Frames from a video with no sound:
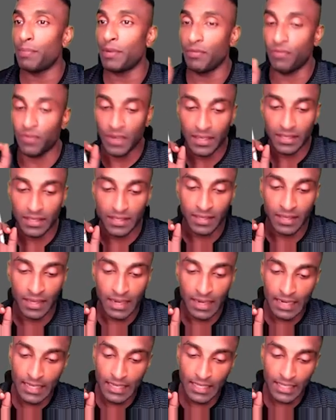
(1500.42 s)
and preference
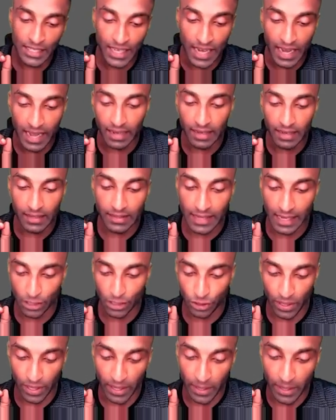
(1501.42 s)
share is
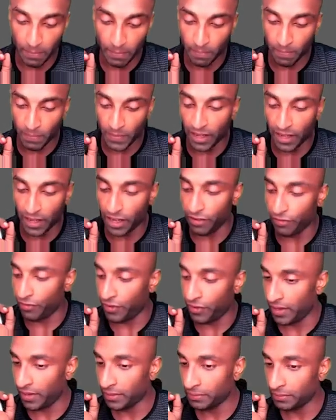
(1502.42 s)
actually
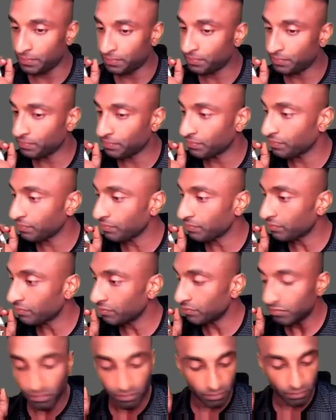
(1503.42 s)
different
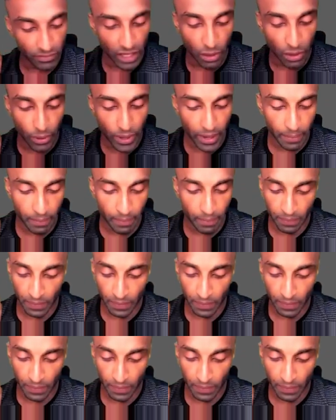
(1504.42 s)
okay